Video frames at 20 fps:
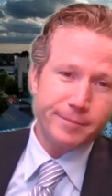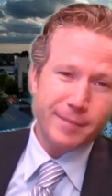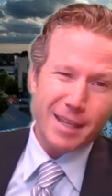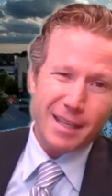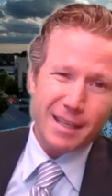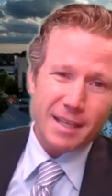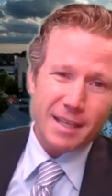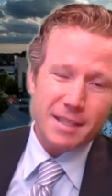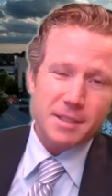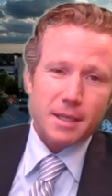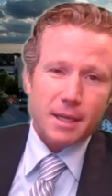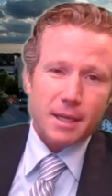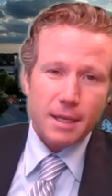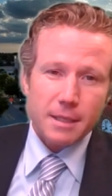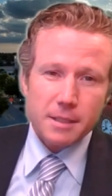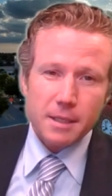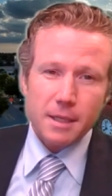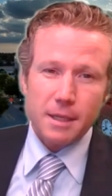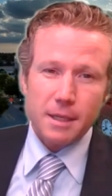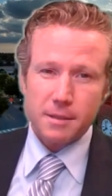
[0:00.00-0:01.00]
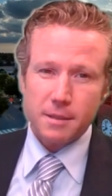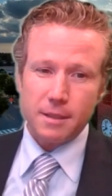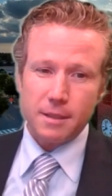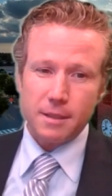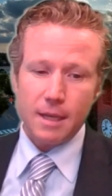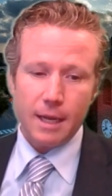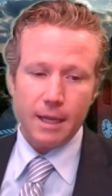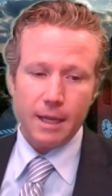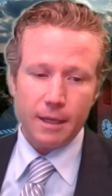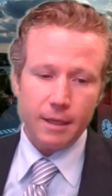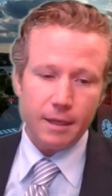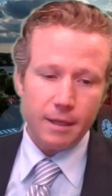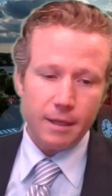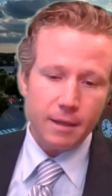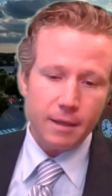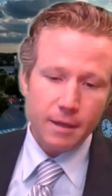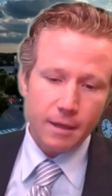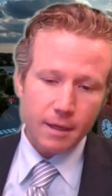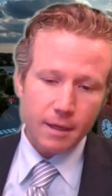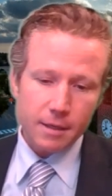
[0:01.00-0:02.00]
And that's it's it's a daily
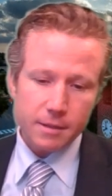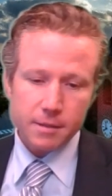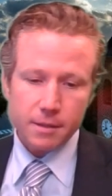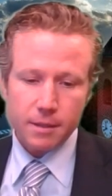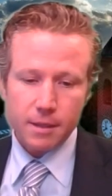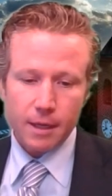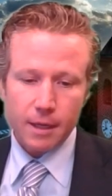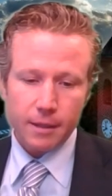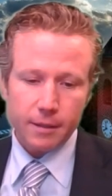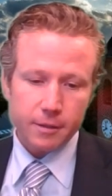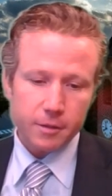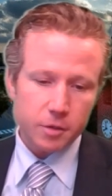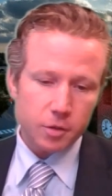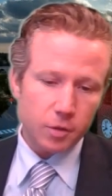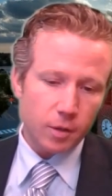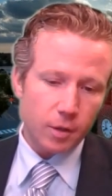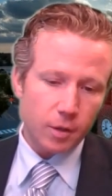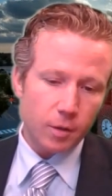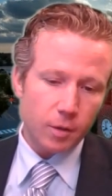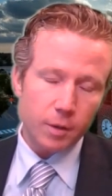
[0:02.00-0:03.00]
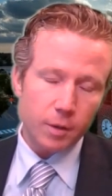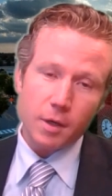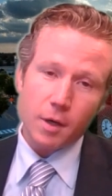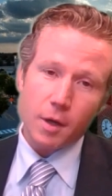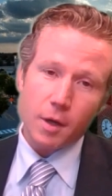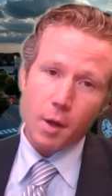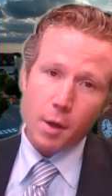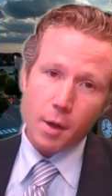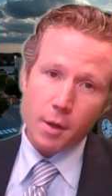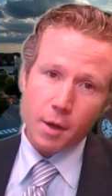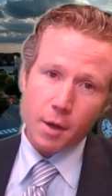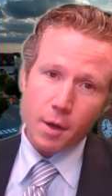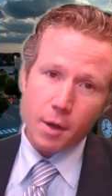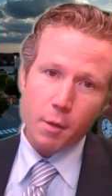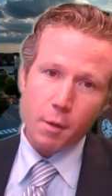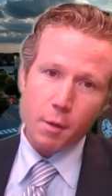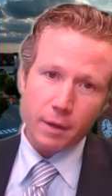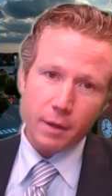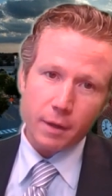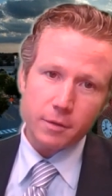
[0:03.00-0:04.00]
it's a daily struggle. You know,
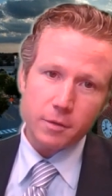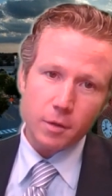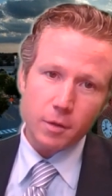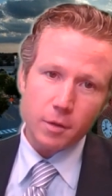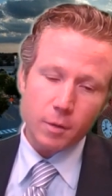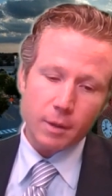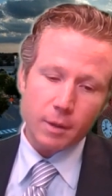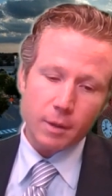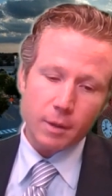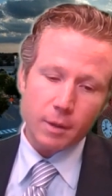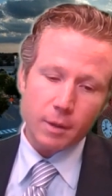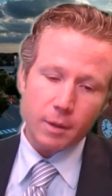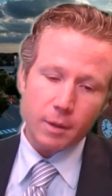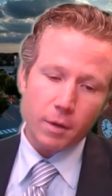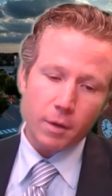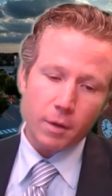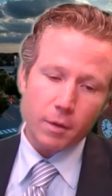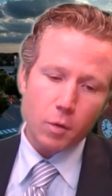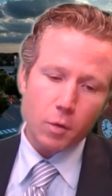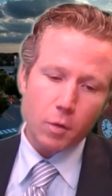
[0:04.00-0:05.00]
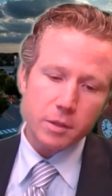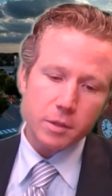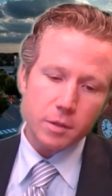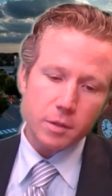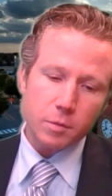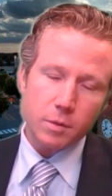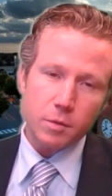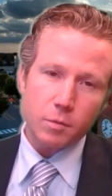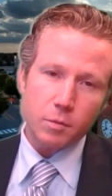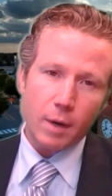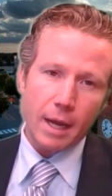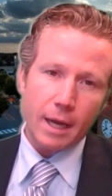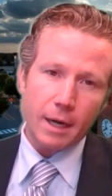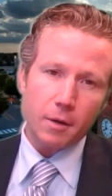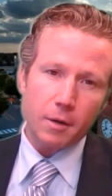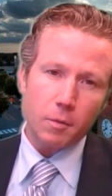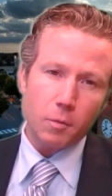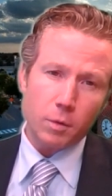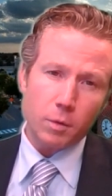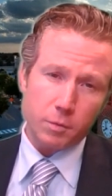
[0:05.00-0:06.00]
another thing too, and I, one of the questions was
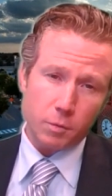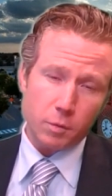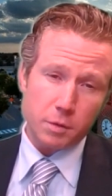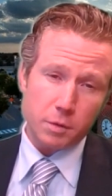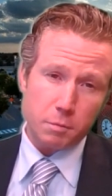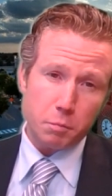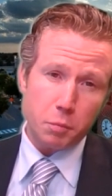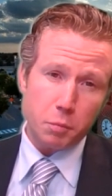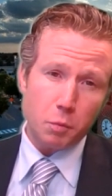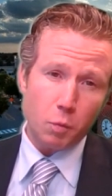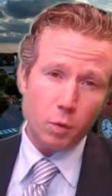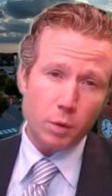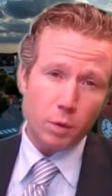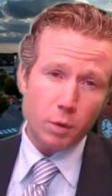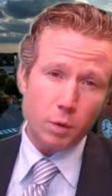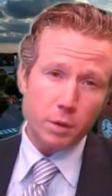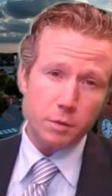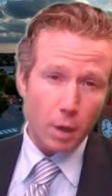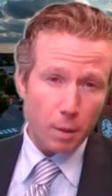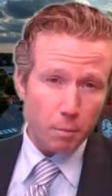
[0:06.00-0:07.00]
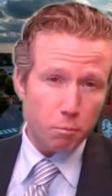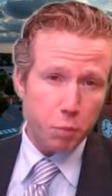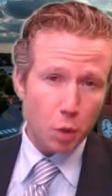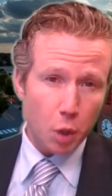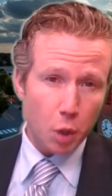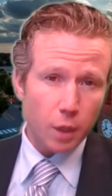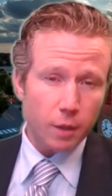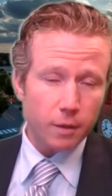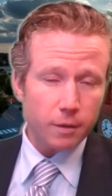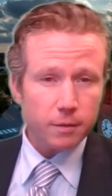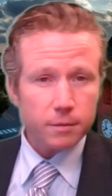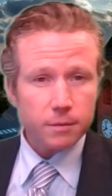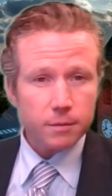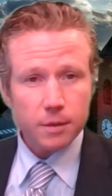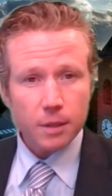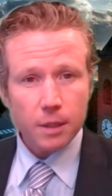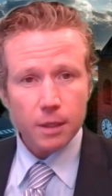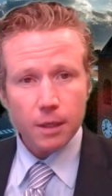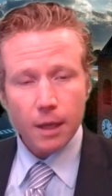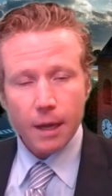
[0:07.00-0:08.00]
radical was was what book
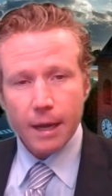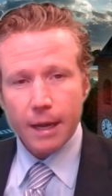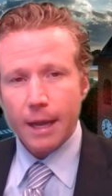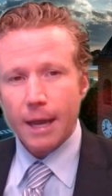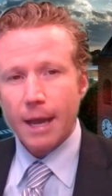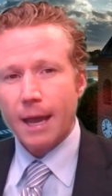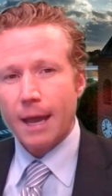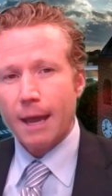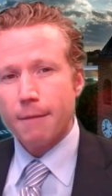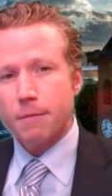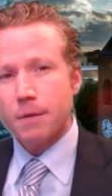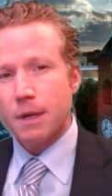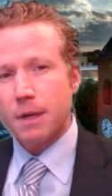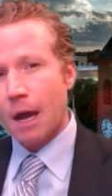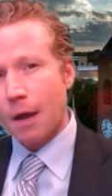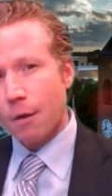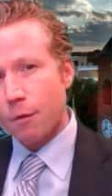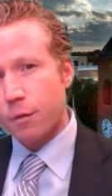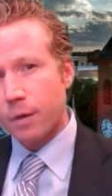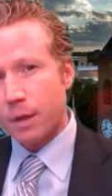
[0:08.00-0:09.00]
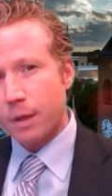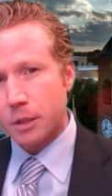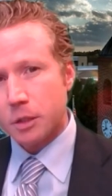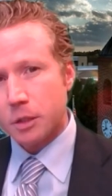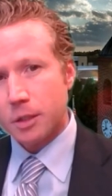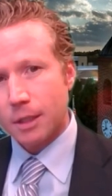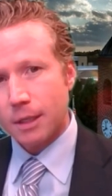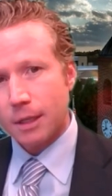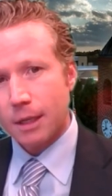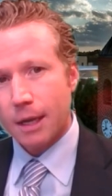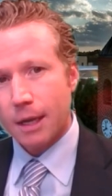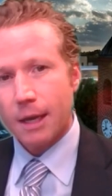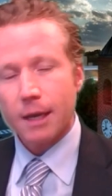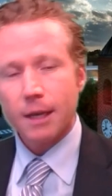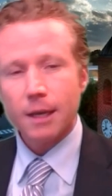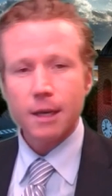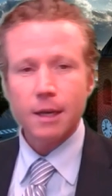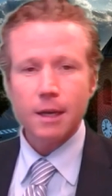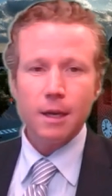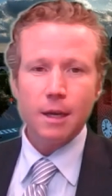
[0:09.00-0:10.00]
do you like? I have not finished it
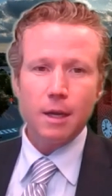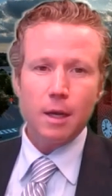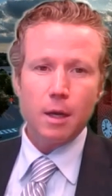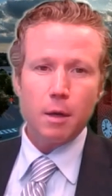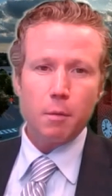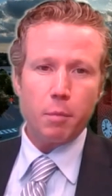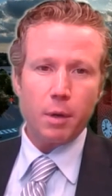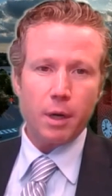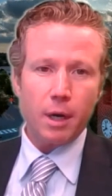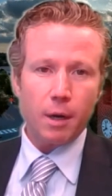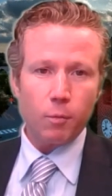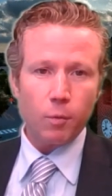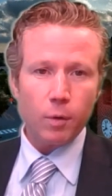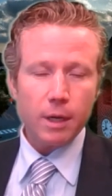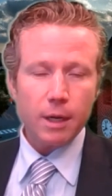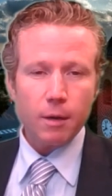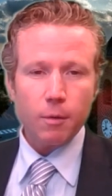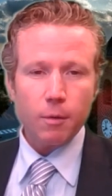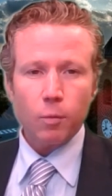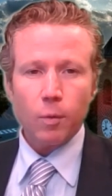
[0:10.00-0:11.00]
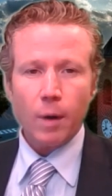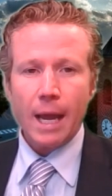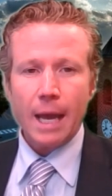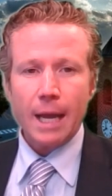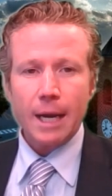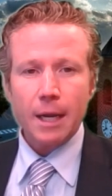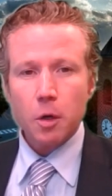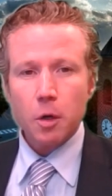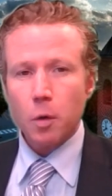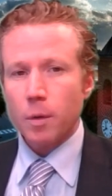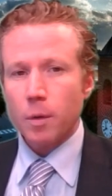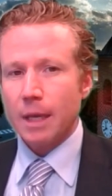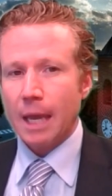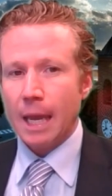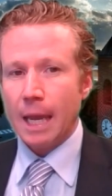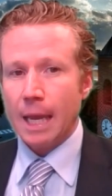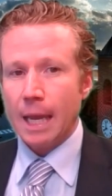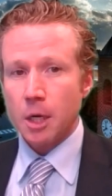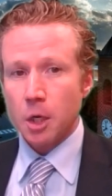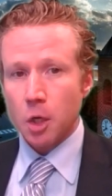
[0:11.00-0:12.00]
yet, but I'm reading Radical
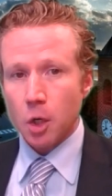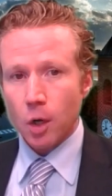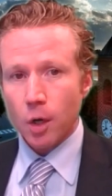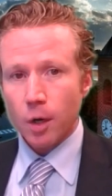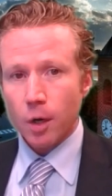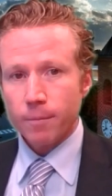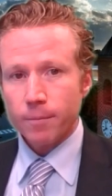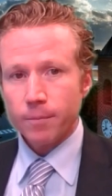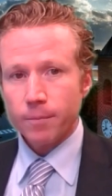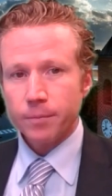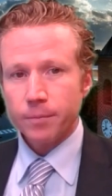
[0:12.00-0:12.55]
Candor,